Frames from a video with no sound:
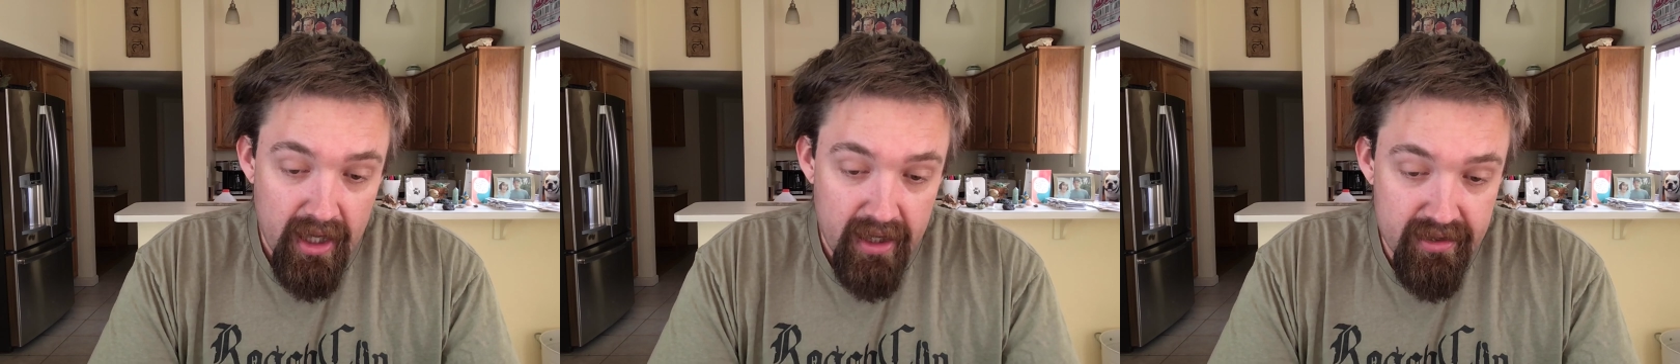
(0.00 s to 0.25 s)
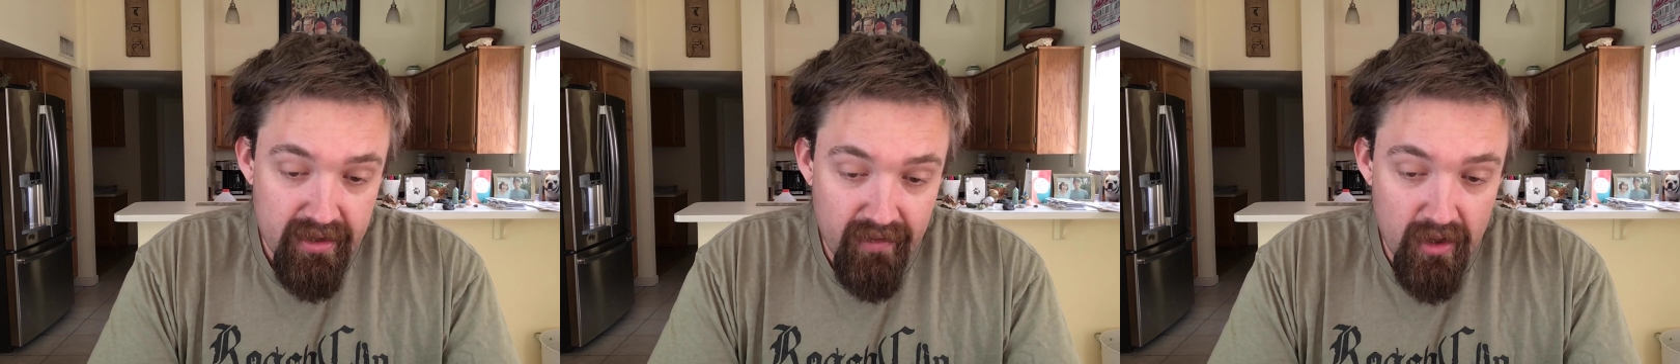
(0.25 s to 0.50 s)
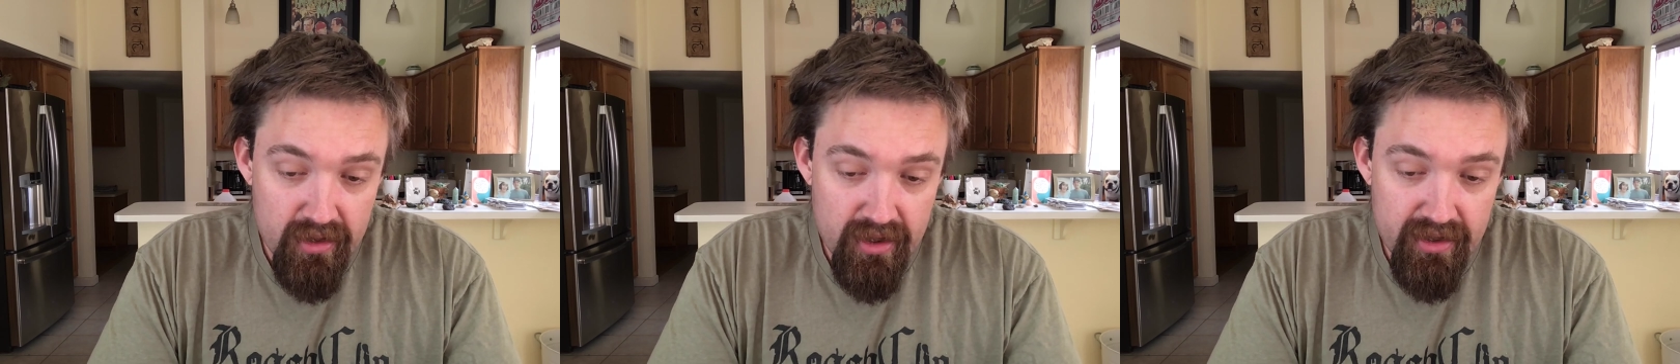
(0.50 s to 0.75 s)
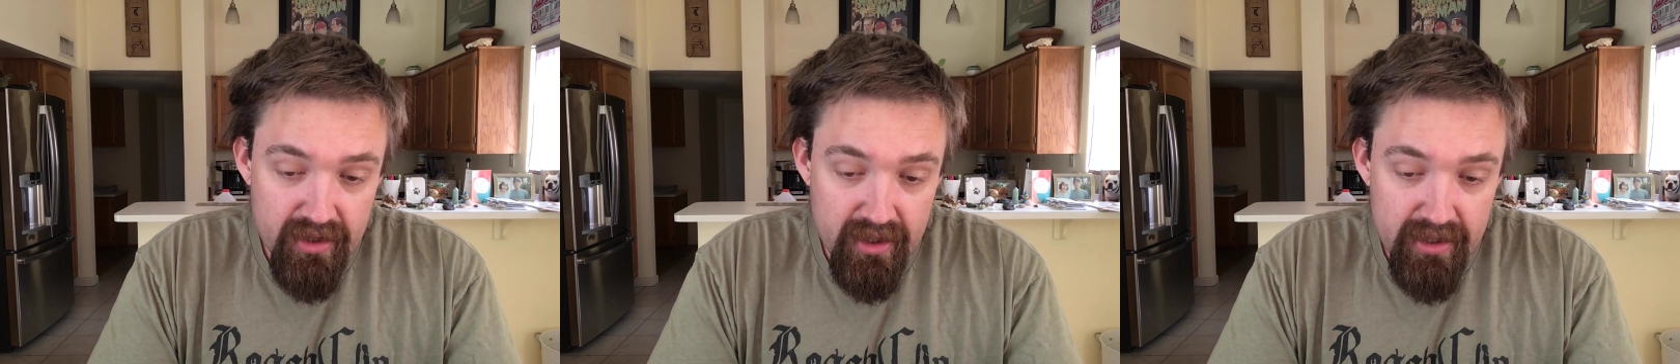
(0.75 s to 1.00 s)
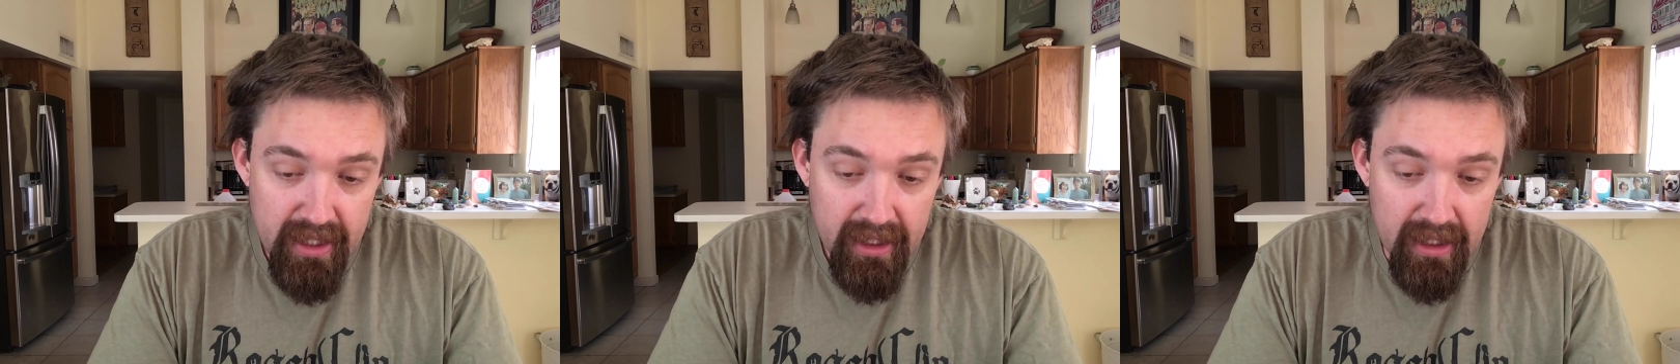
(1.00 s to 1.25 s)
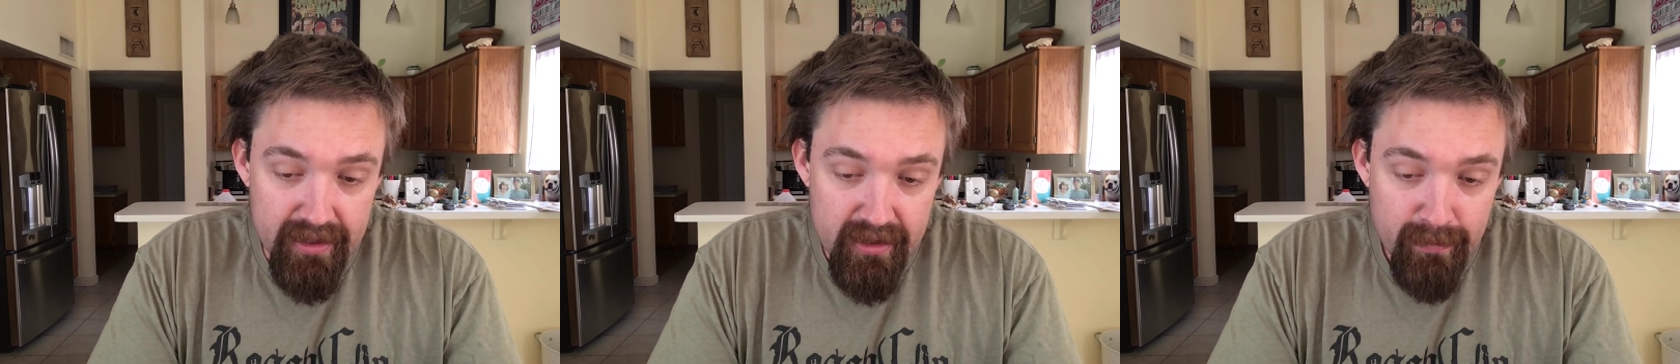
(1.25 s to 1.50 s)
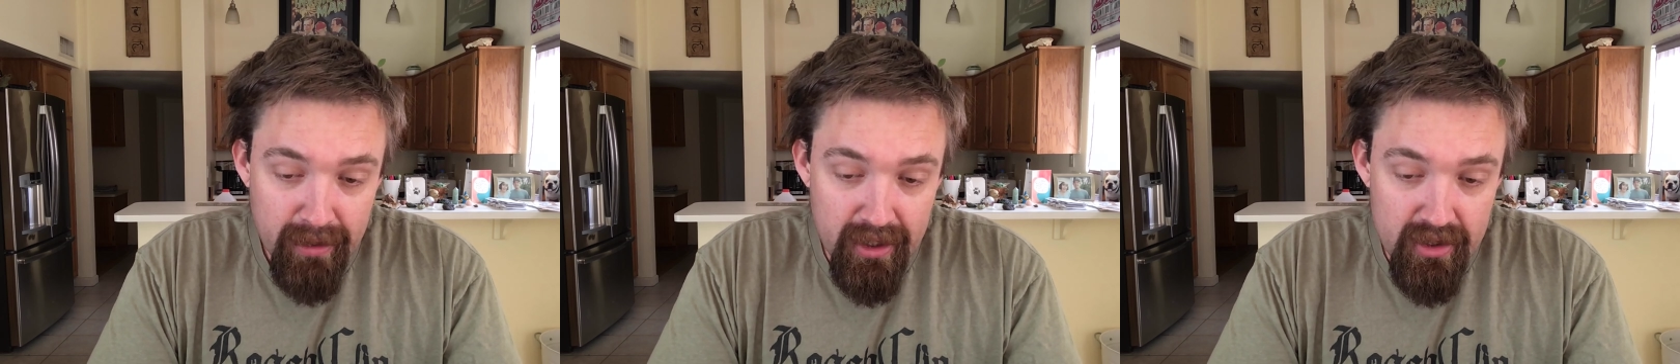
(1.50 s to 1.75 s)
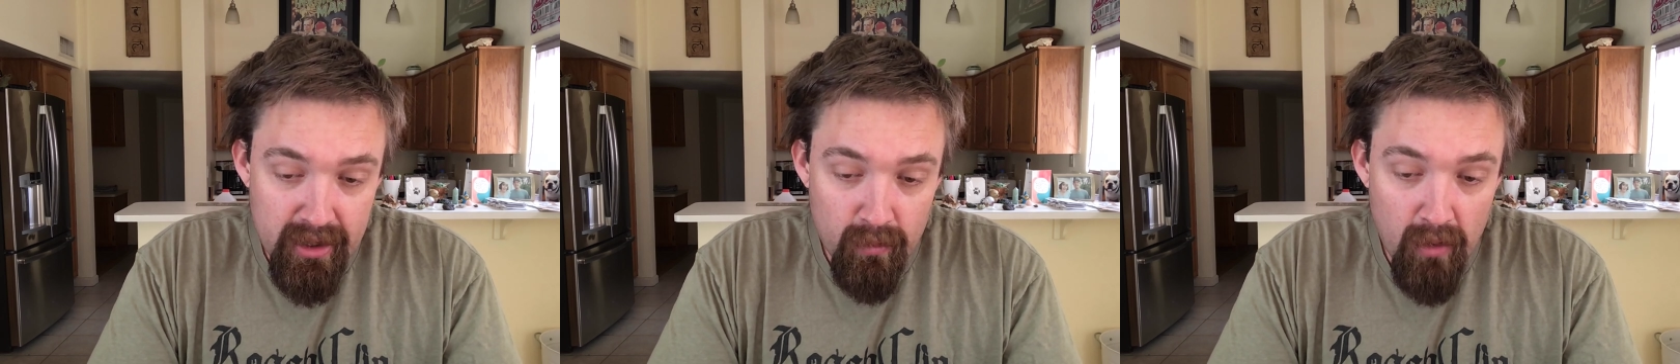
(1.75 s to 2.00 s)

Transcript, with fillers: his devotions to Dickens, P.G.